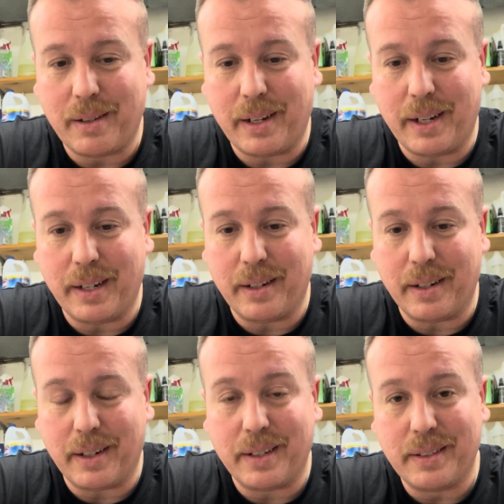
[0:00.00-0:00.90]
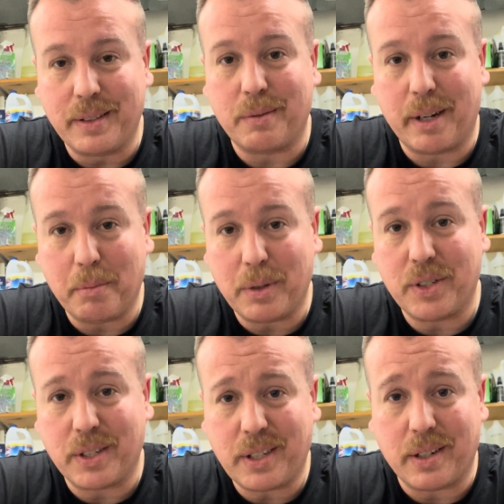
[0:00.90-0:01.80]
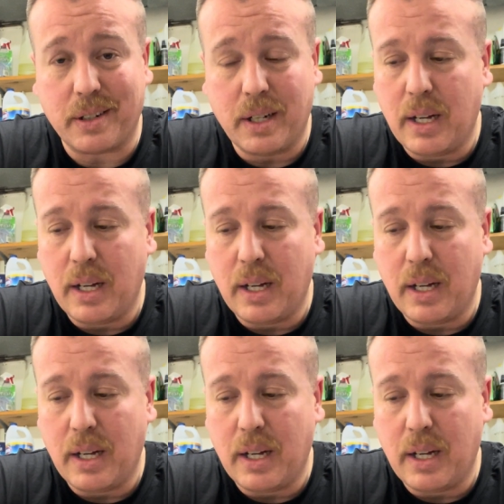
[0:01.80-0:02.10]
and the Rambo Junkyard.